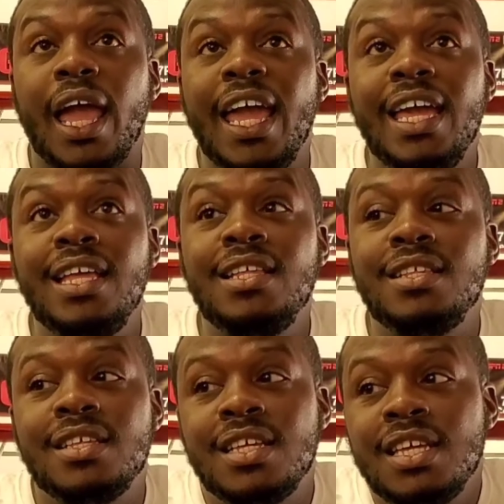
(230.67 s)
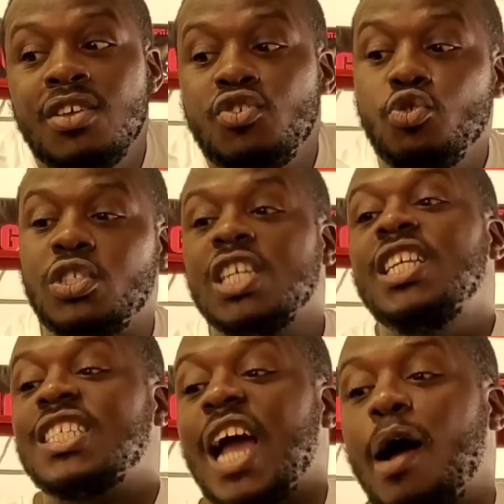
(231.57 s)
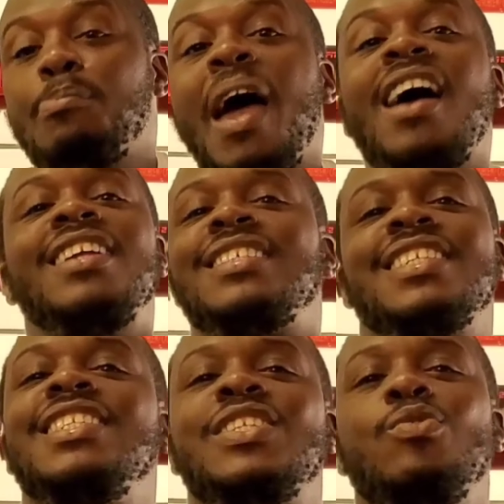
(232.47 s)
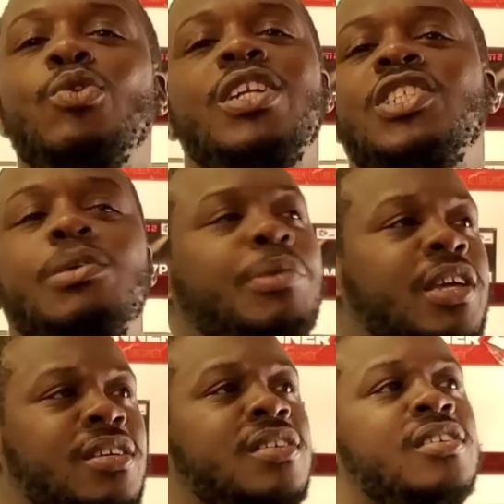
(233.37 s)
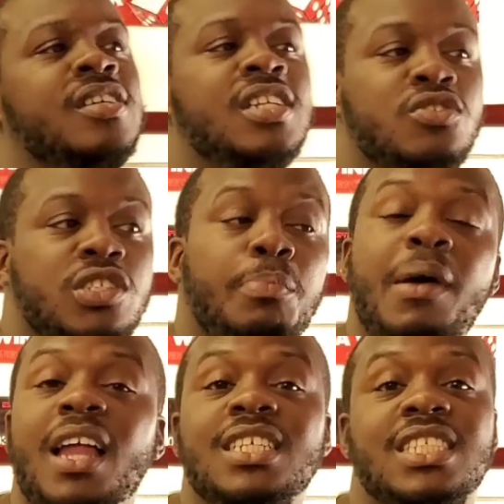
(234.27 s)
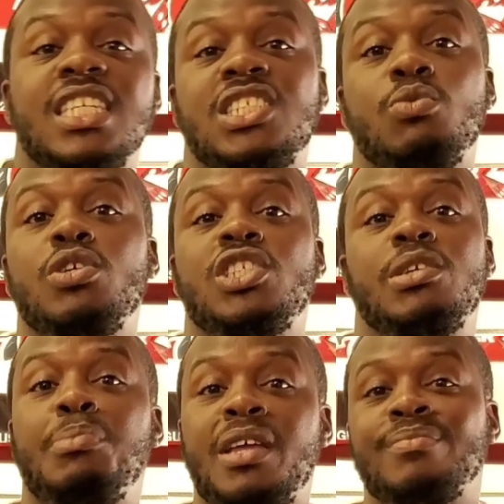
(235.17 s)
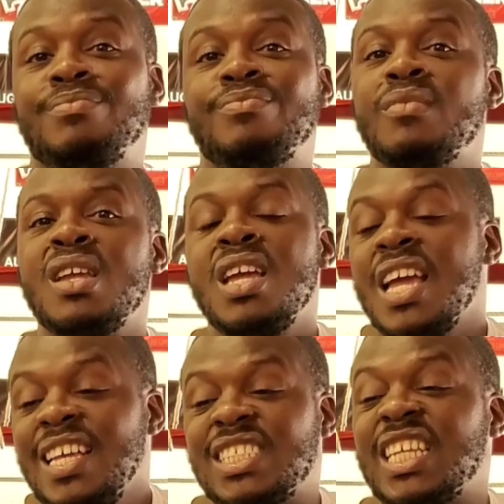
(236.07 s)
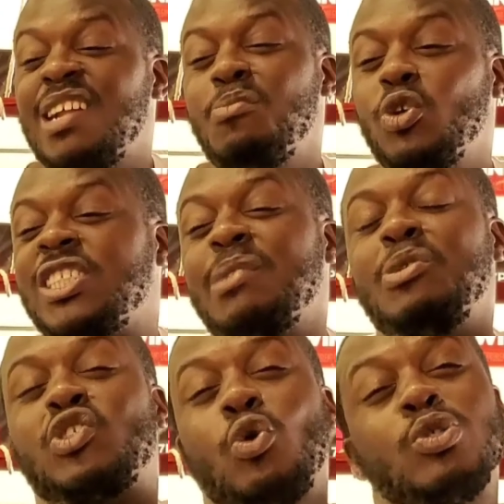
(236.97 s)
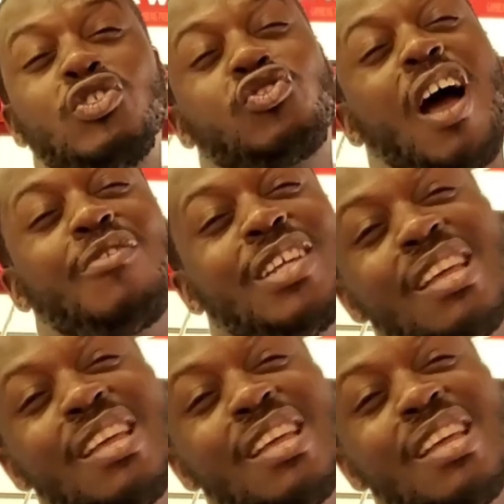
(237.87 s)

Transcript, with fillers: And you see this guy balance isn't what it should be. The balance isn't what it should be. He's standing on his tippy toes and driving